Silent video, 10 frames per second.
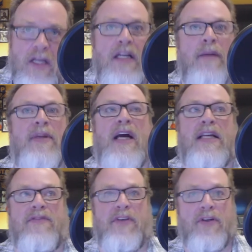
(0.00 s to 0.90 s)
they're going to come into
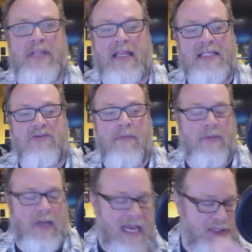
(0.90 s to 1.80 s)
Heinz Field. Now, let's
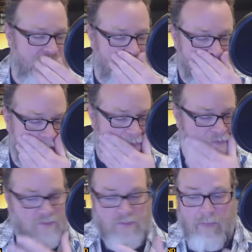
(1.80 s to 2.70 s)
remember last year.
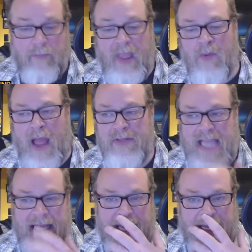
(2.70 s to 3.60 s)
I
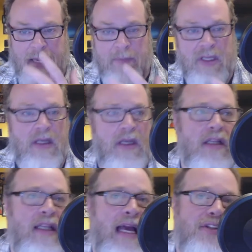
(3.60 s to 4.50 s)
was at that game
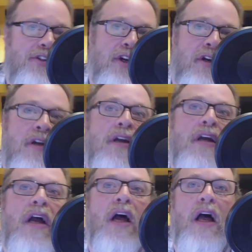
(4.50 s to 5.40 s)
last year
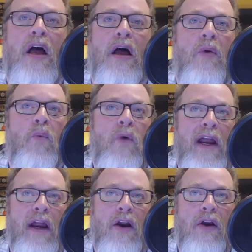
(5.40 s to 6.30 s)

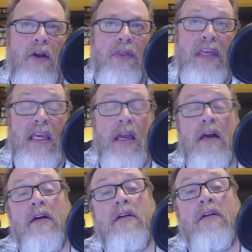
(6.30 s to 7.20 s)
where
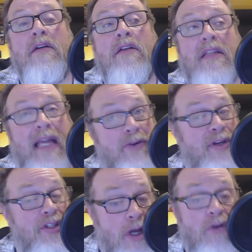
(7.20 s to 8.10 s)
the
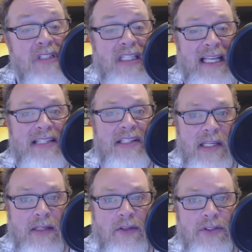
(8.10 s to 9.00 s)
Landry Jones-led
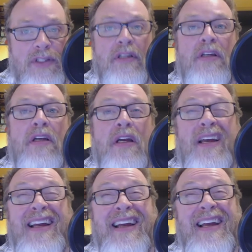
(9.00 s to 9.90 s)
Steelers
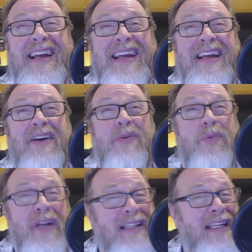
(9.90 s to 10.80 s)

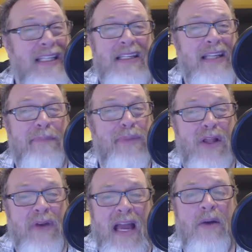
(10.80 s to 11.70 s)
really didn't get
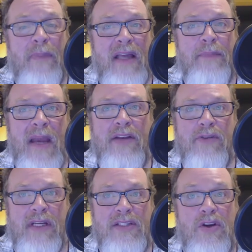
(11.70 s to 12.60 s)
blown out by the
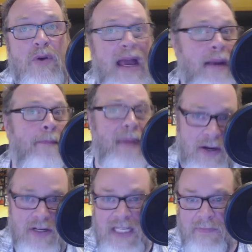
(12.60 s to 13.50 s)
Patriots, who had a
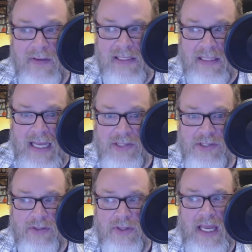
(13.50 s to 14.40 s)
better defense
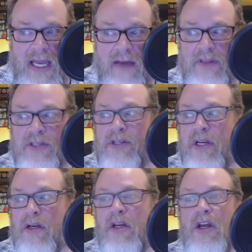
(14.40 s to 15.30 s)
last year they have
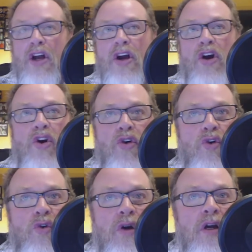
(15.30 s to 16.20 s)
this year,
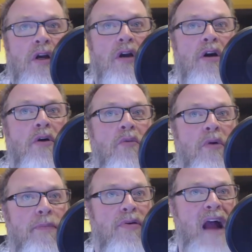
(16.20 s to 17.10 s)
who
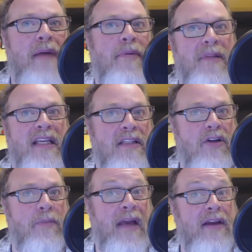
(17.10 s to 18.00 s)
were probably a
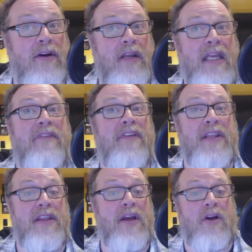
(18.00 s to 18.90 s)
little better
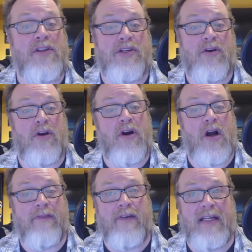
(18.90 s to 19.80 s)
even than they are this year on
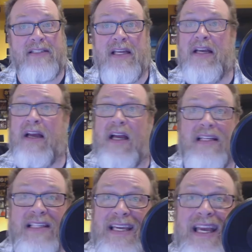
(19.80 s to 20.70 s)
offense, because,